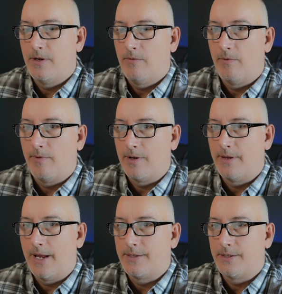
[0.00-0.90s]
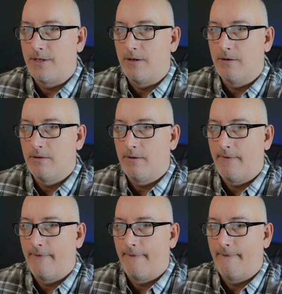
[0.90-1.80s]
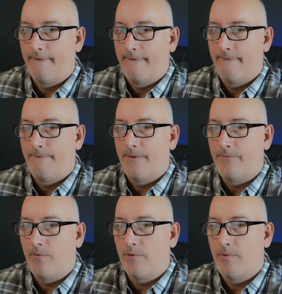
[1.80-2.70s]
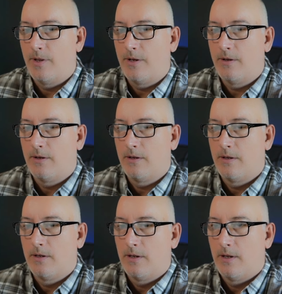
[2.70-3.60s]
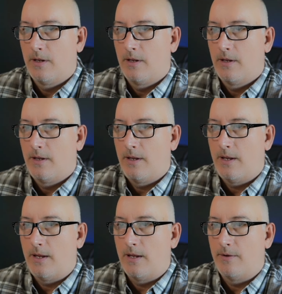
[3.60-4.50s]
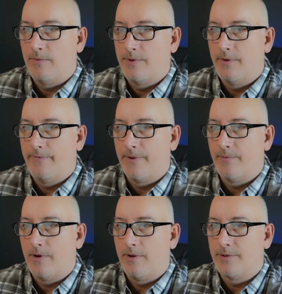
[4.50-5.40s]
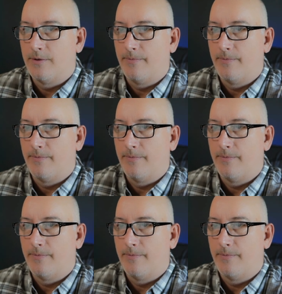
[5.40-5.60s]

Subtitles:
We'll run glances here. The fourth one. And we'll do the 5th one also.